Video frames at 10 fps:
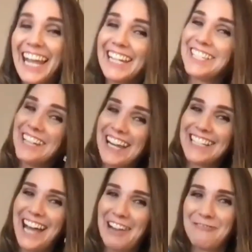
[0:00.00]
It's
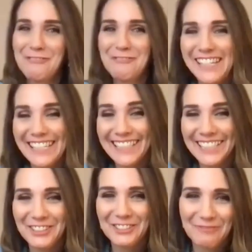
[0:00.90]
nighttime for me, and
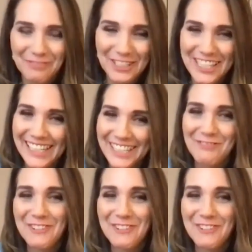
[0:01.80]
you're first thing in the